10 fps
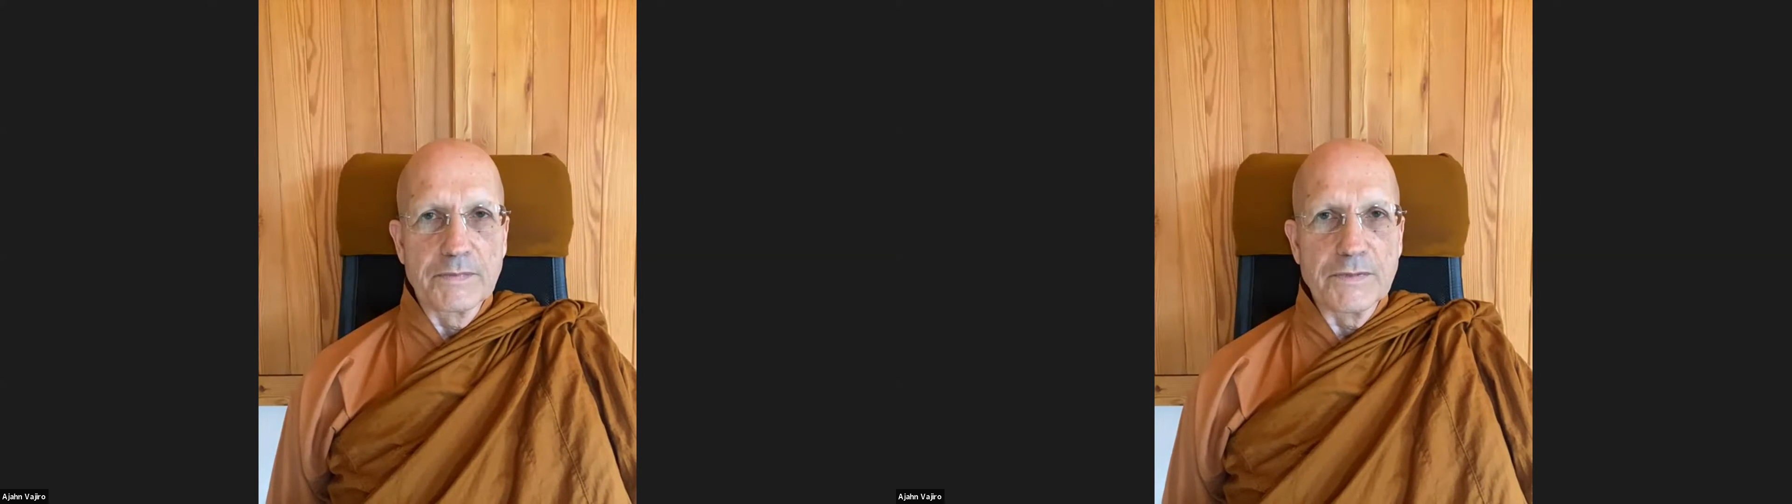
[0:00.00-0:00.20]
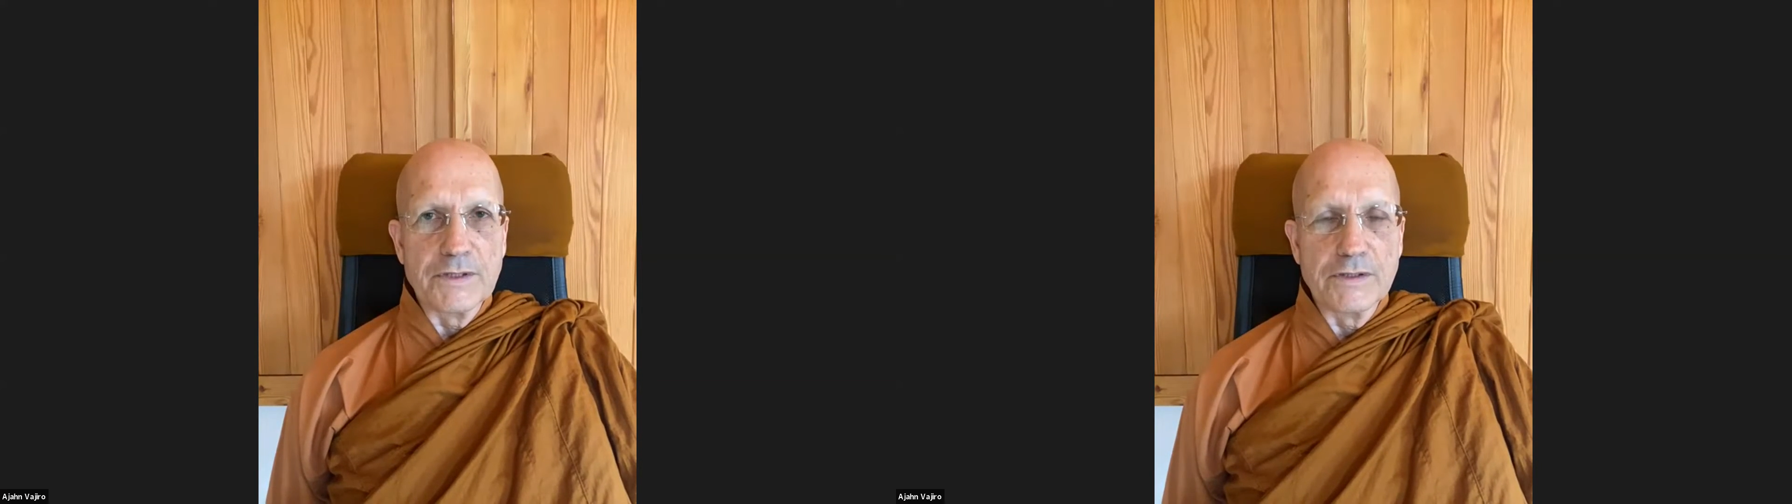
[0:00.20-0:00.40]

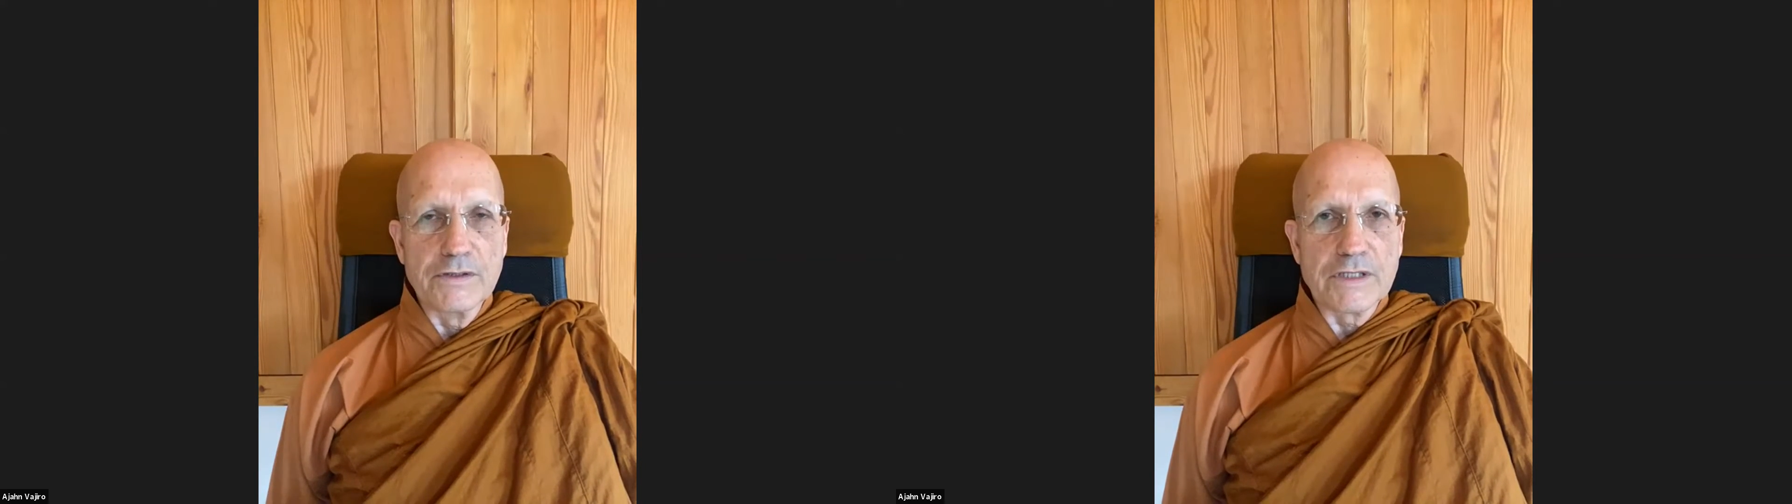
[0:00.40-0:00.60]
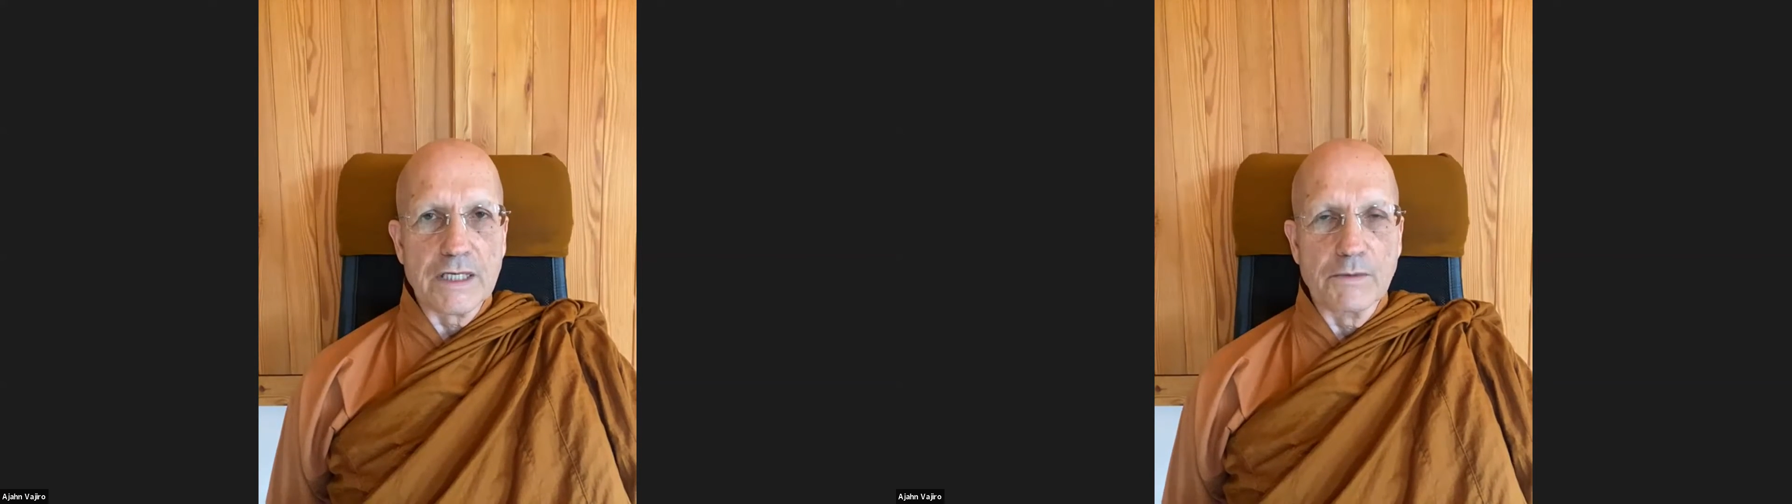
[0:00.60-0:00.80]

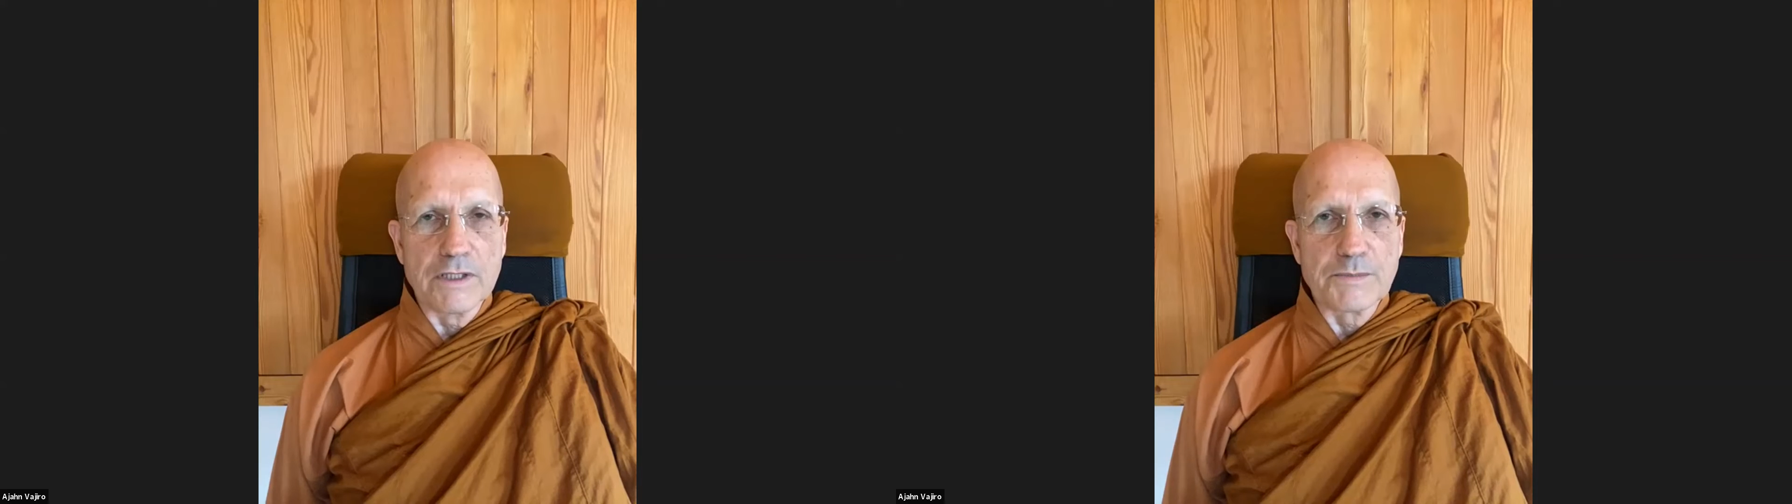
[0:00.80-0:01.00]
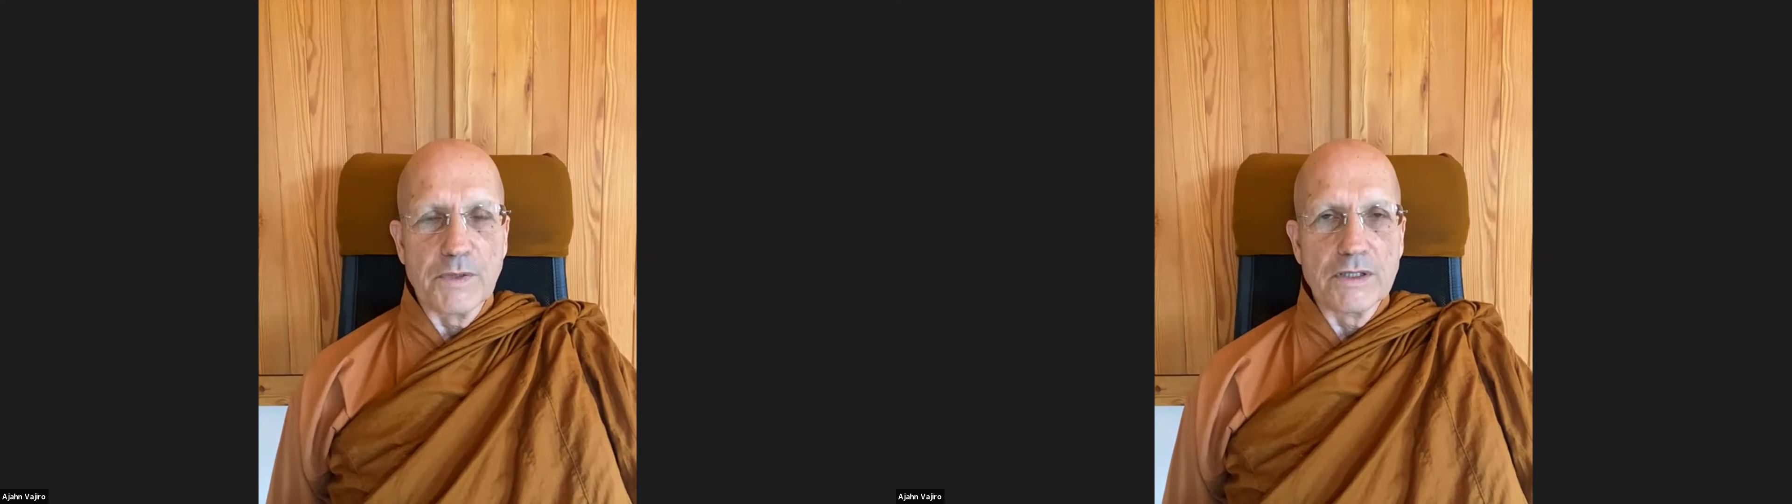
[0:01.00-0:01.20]
using
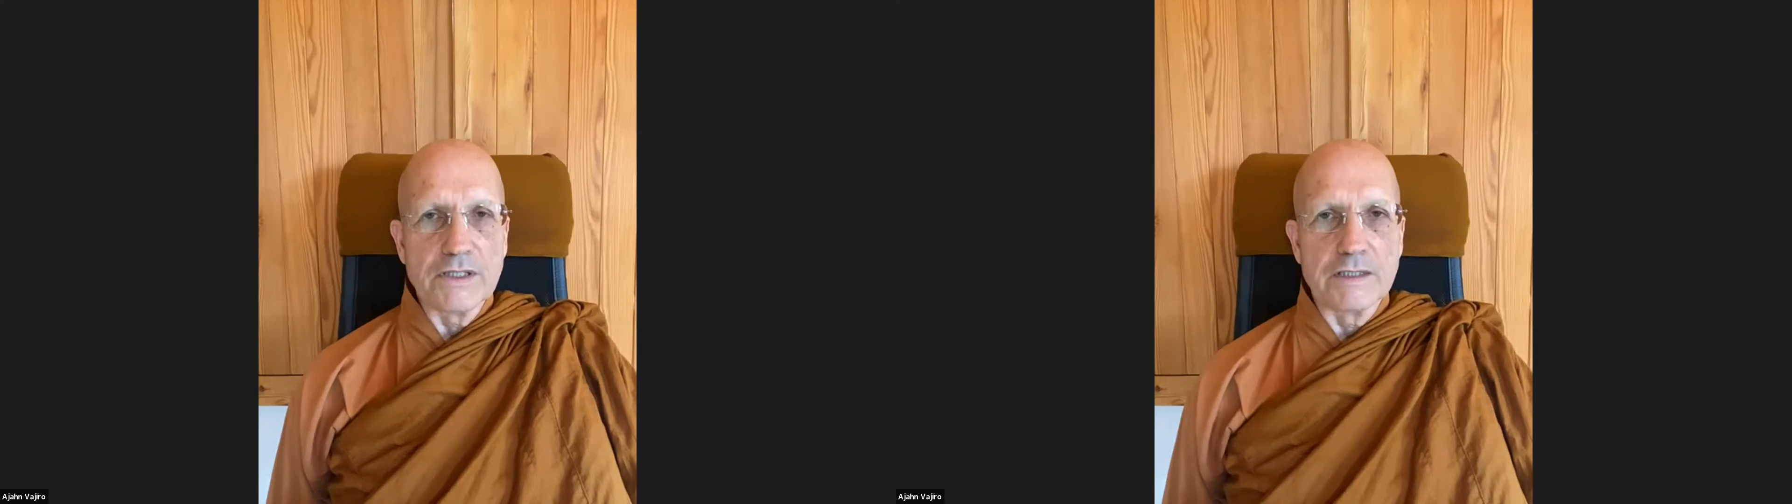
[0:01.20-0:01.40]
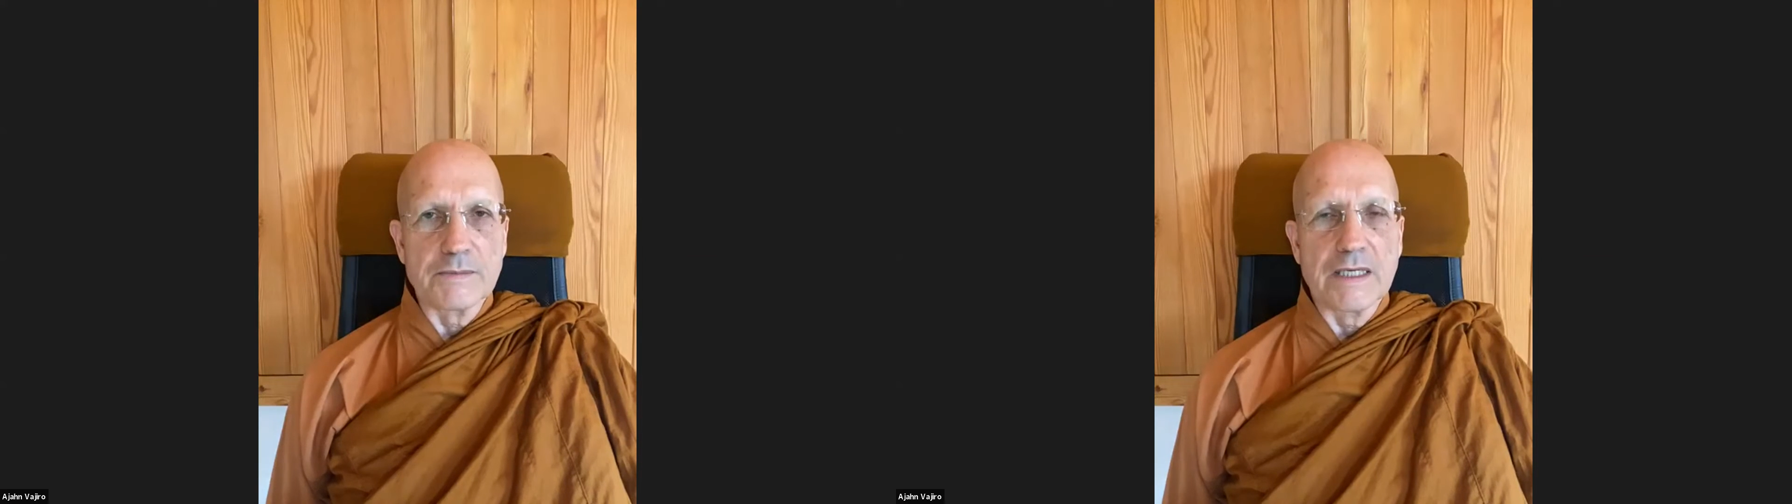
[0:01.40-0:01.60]
one's
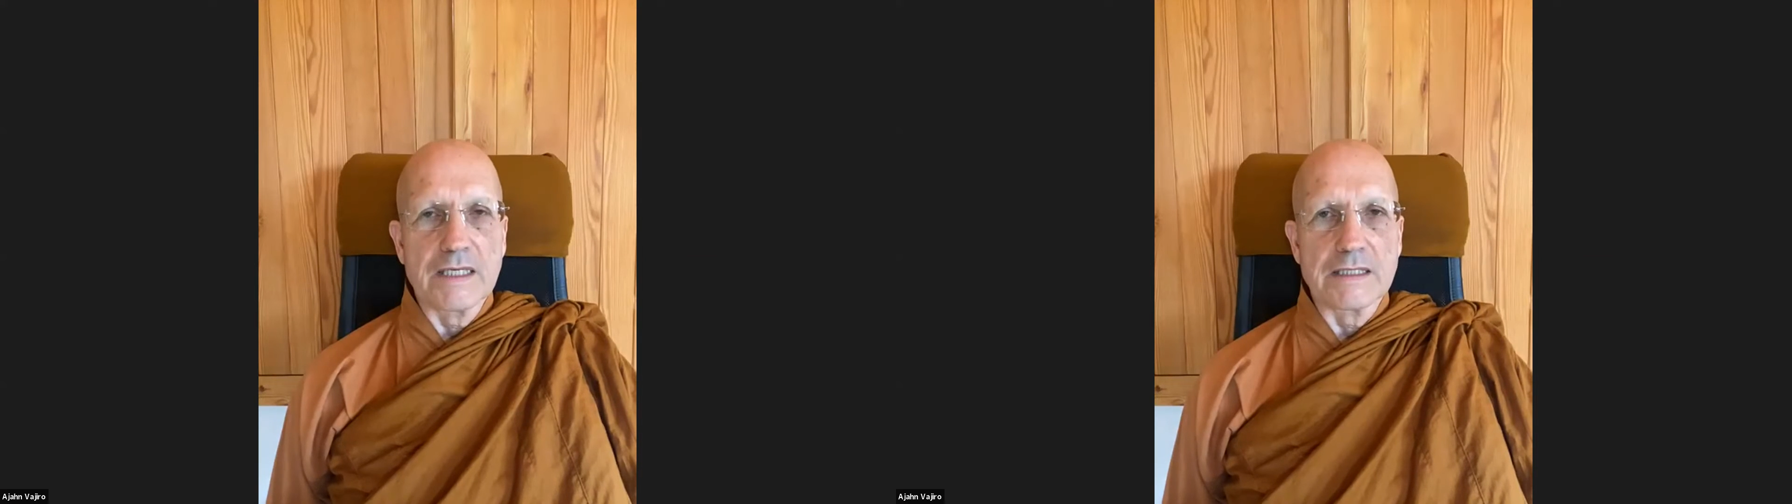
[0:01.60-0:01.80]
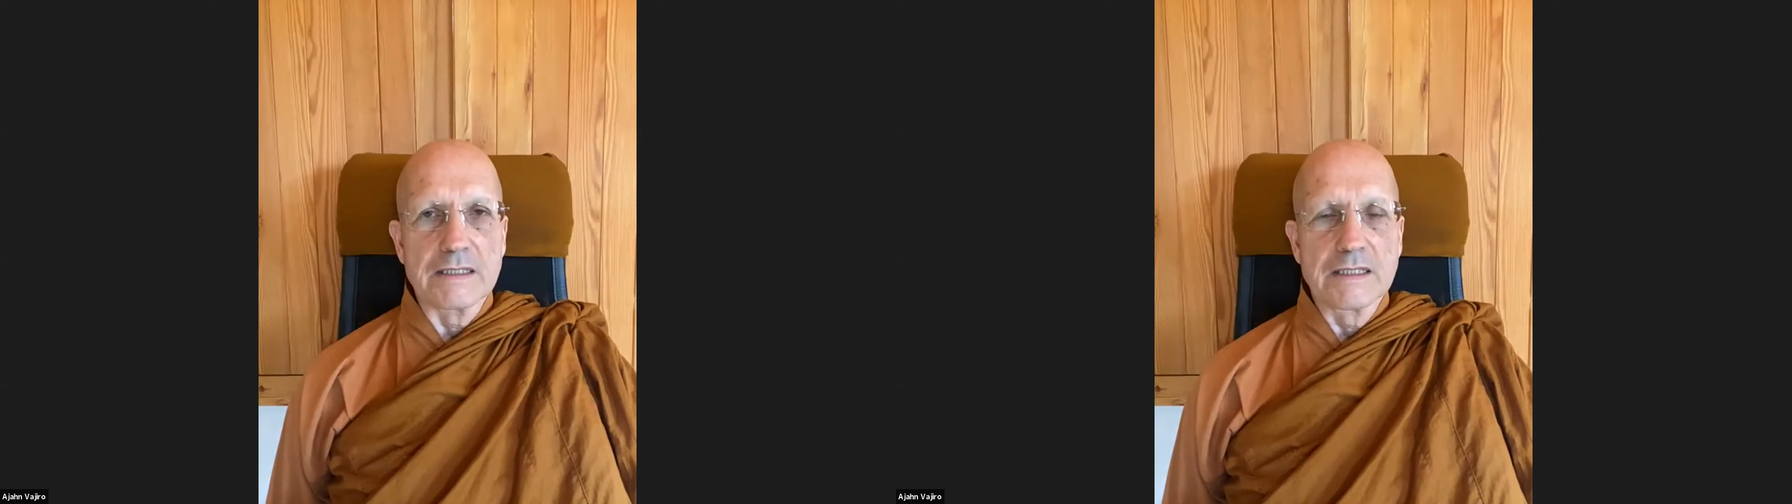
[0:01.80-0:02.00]
body and
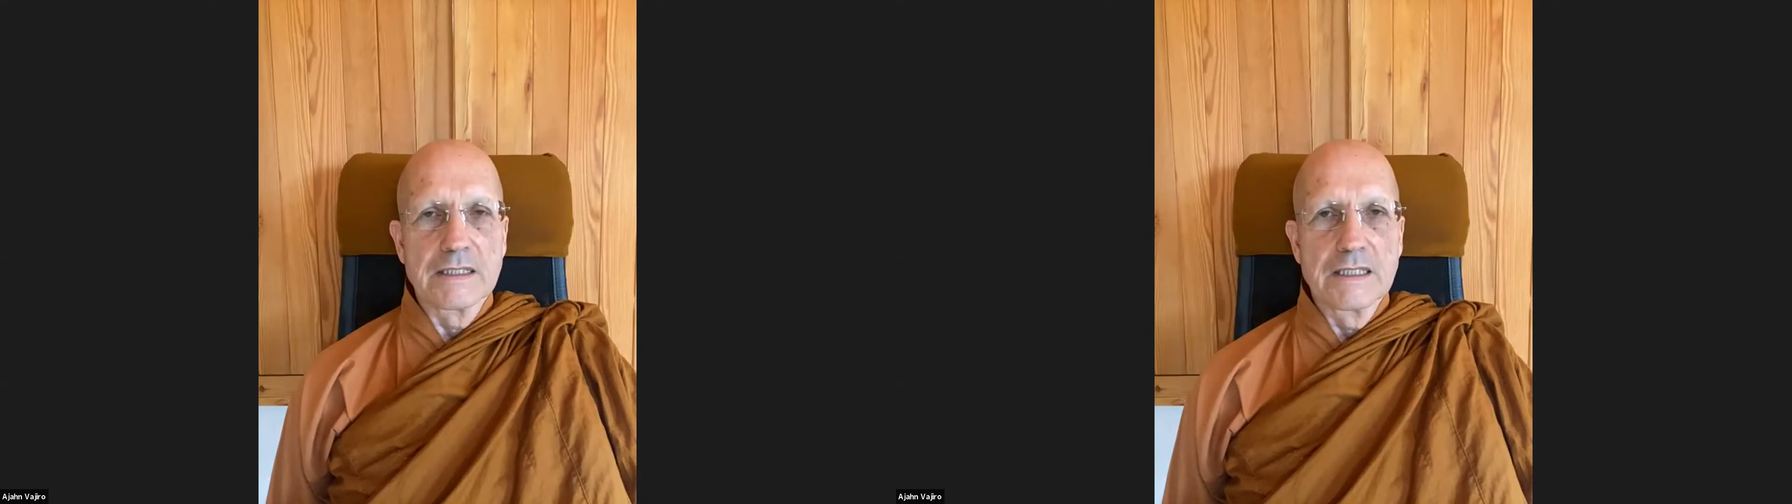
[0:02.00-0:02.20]
mind